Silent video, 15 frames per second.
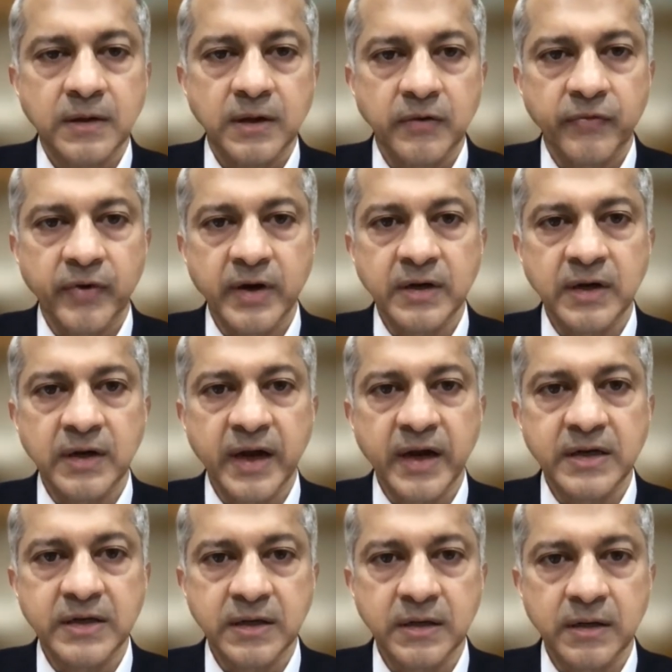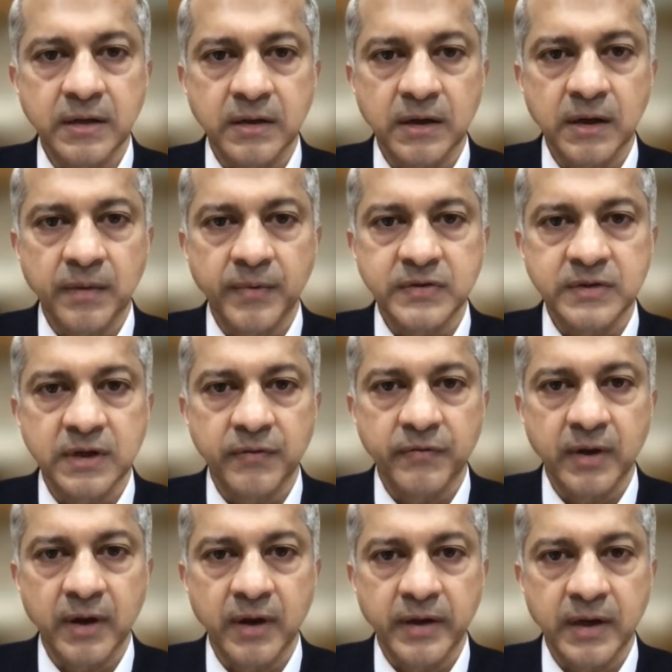The 2019 economic
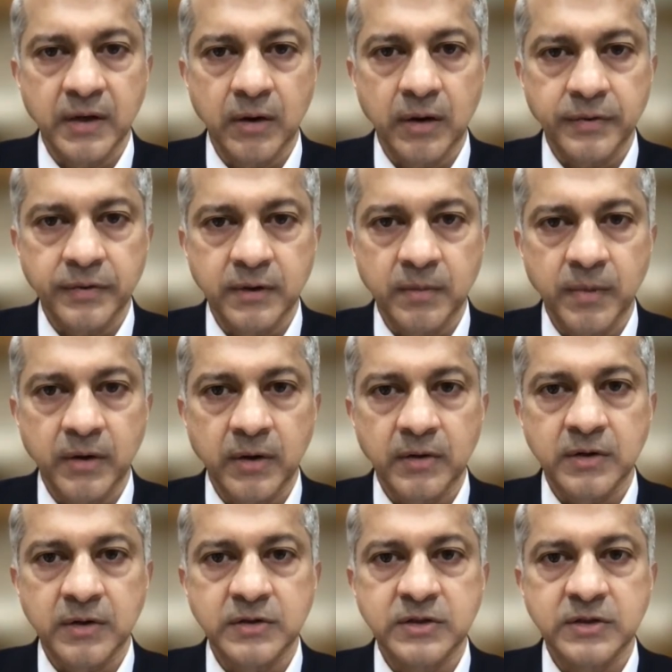survey, again authored by Dr.